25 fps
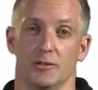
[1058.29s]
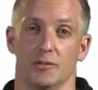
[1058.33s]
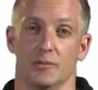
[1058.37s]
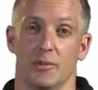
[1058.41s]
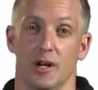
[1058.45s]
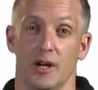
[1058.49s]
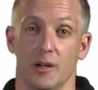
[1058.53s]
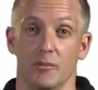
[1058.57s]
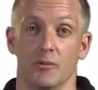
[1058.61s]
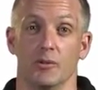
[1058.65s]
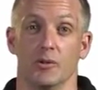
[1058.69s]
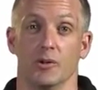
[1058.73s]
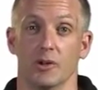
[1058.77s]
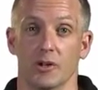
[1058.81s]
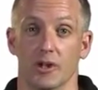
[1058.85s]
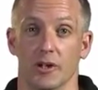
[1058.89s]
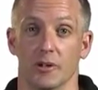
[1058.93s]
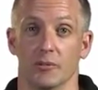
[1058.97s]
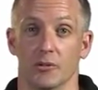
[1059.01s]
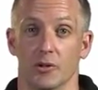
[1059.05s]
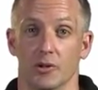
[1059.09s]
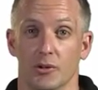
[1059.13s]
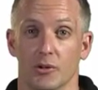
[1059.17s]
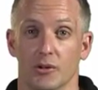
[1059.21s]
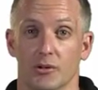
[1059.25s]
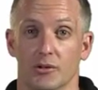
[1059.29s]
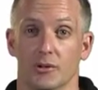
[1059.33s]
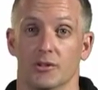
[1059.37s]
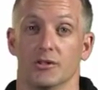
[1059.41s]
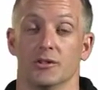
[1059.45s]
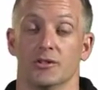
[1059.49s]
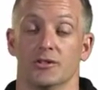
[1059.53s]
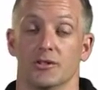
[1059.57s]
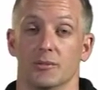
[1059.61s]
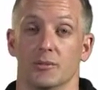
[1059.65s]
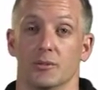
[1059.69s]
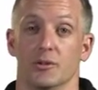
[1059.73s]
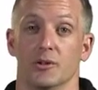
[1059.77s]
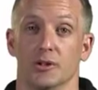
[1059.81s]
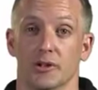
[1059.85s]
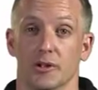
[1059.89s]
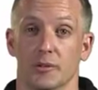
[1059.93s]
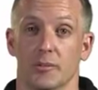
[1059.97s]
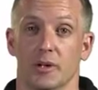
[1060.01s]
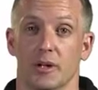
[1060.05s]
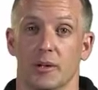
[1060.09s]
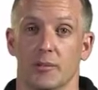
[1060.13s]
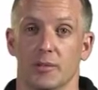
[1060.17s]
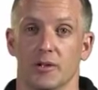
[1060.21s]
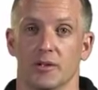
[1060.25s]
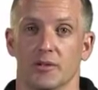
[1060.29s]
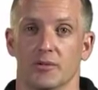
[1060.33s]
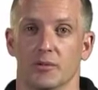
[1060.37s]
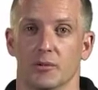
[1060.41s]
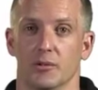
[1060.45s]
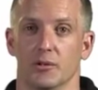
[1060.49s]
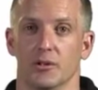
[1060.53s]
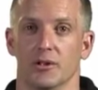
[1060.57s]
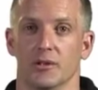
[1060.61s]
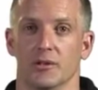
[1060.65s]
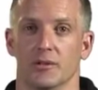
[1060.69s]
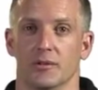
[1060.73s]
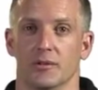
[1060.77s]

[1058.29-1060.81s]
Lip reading: pump water more, to support the pumping of water,